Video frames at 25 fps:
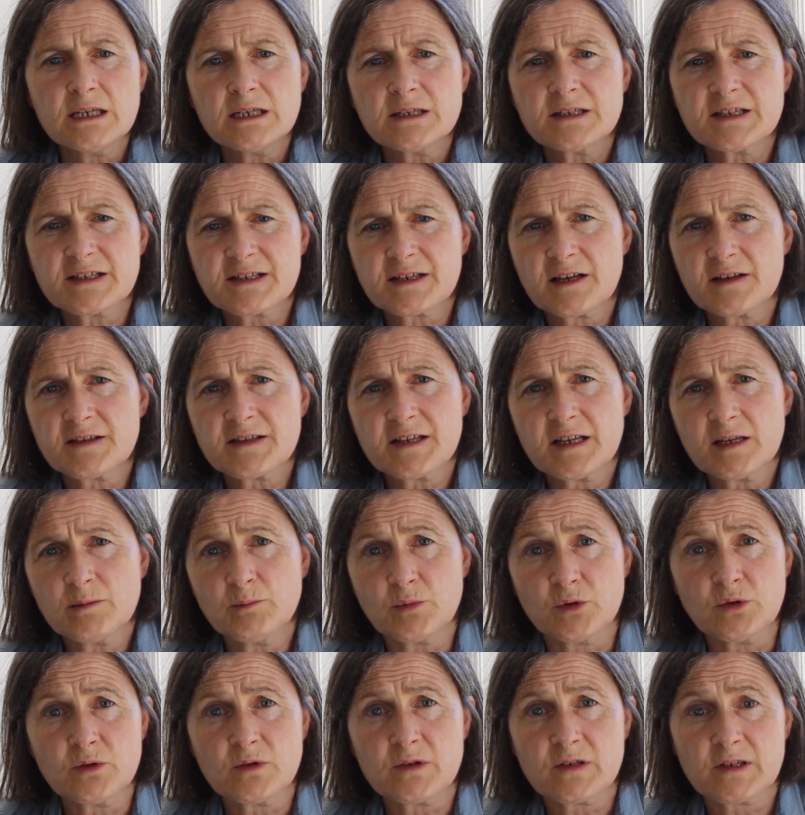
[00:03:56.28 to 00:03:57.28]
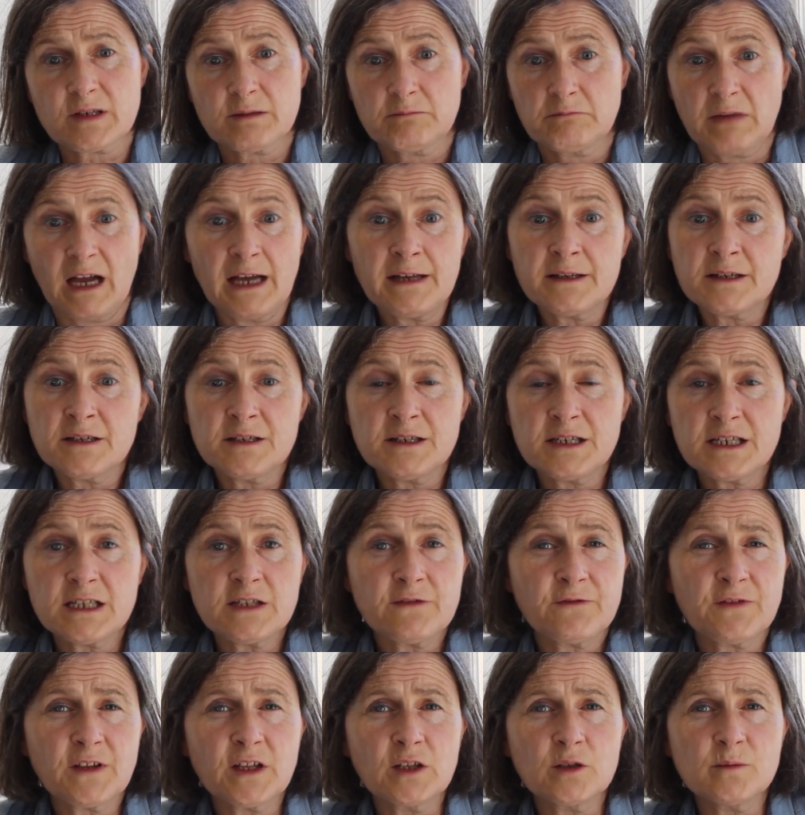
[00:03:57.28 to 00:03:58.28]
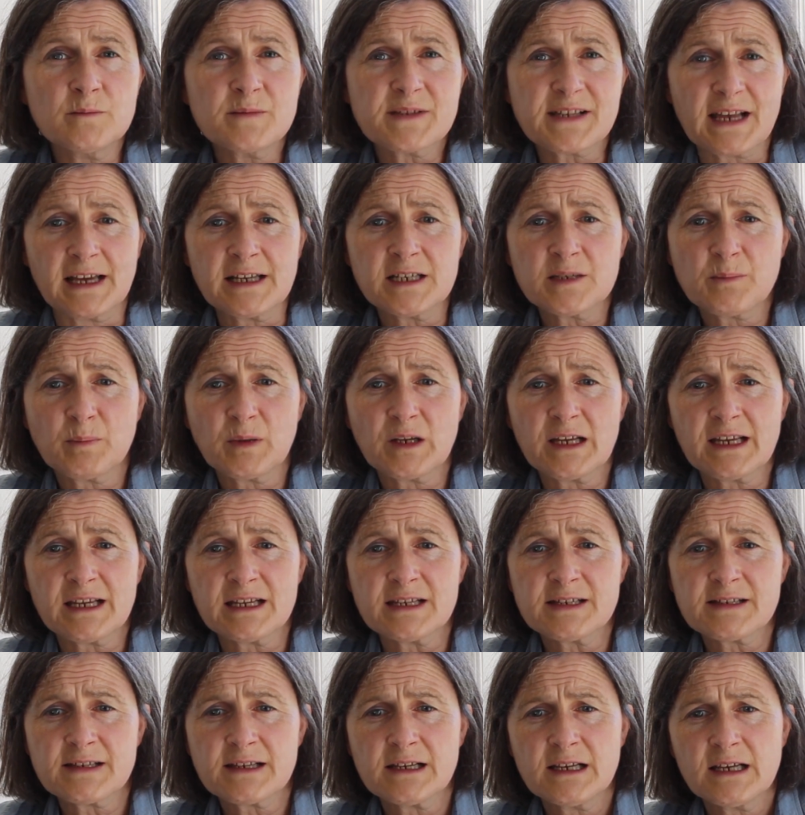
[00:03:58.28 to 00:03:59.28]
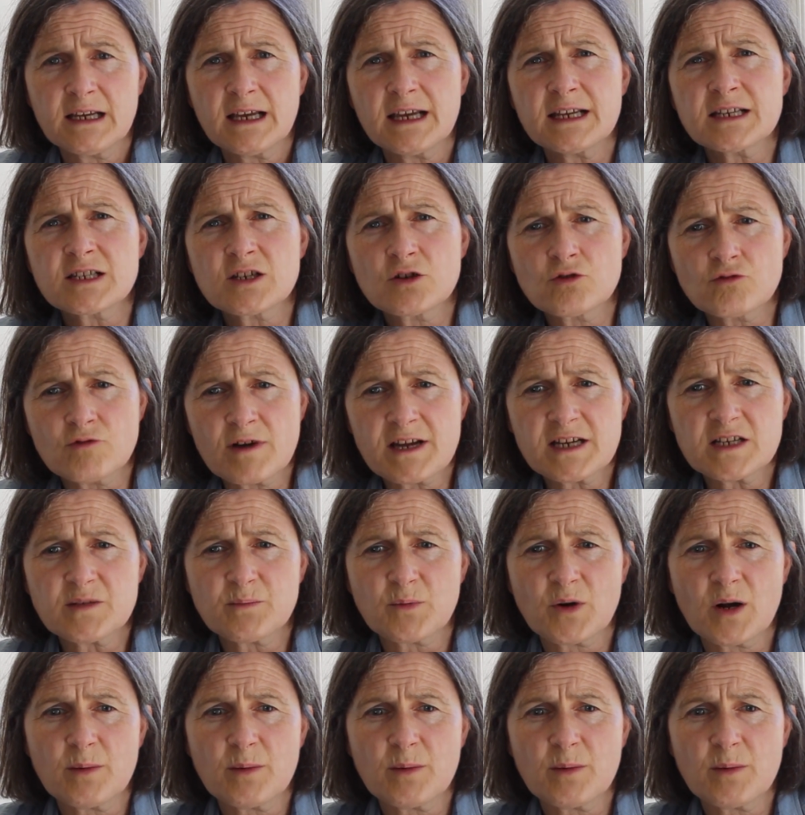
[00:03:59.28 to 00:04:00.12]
Discussing books, and indeed films and plays, is great